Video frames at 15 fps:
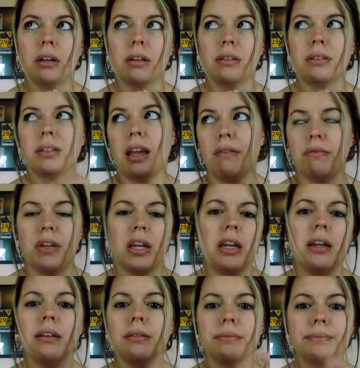
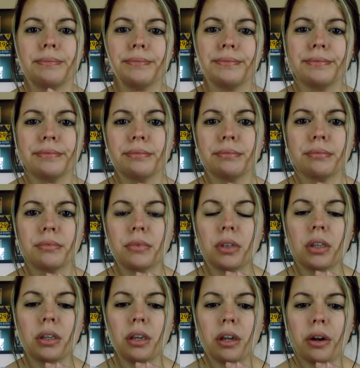safety,
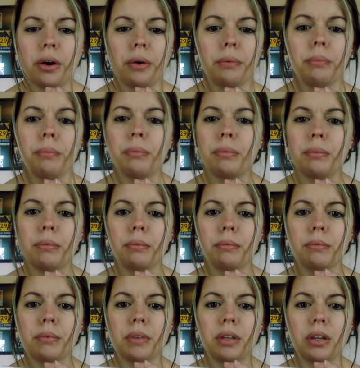you
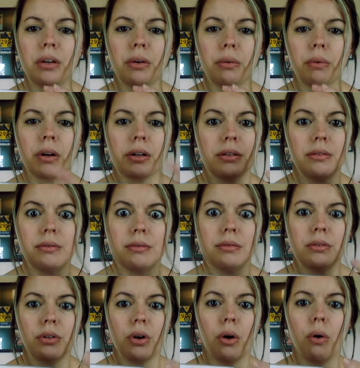don't want to
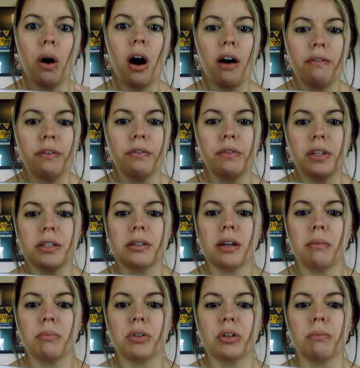go off of this
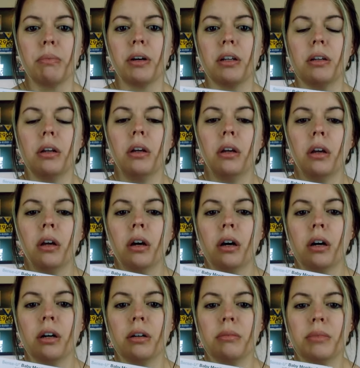temperature, but
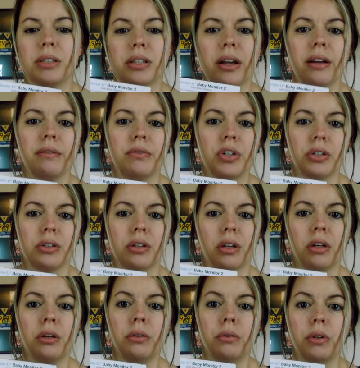it's kind of just to
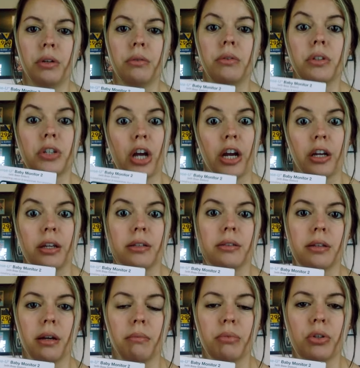cue you to check his
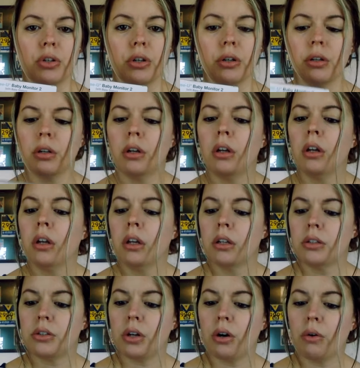temperature.
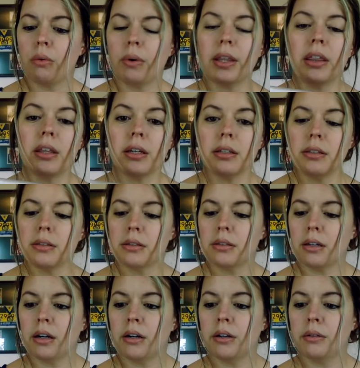So with this,
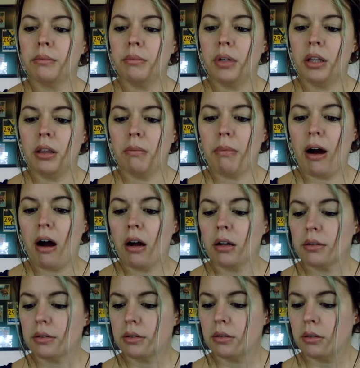in the
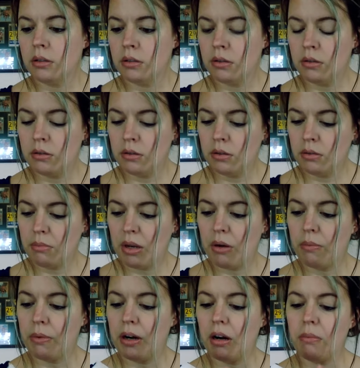box,
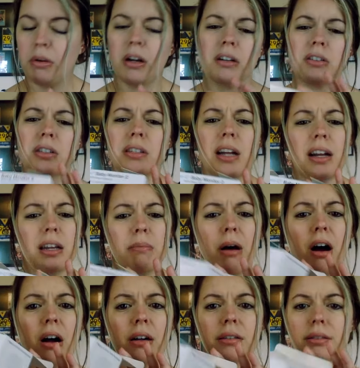open it up here, it's a tiny
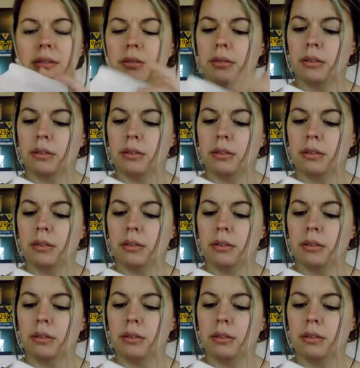box.